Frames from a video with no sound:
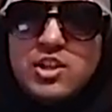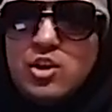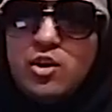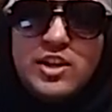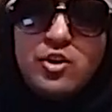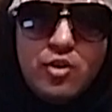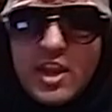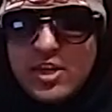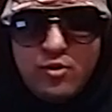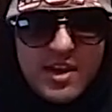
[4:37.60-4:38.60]
know, either
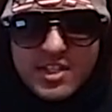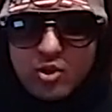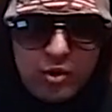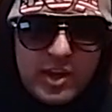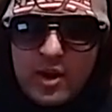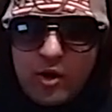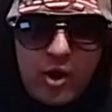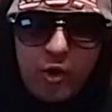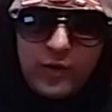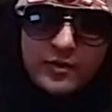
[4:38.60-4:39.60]
a U.S. or
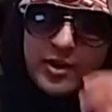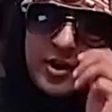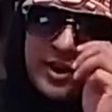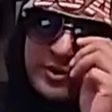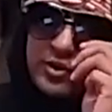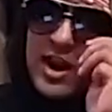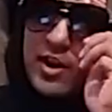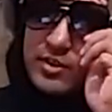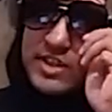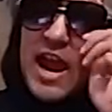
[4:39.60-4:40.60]

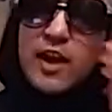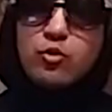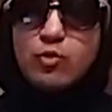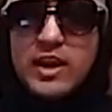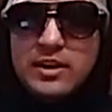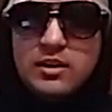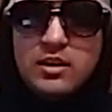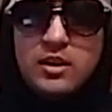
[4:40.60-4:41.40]
Intercontinental title reign,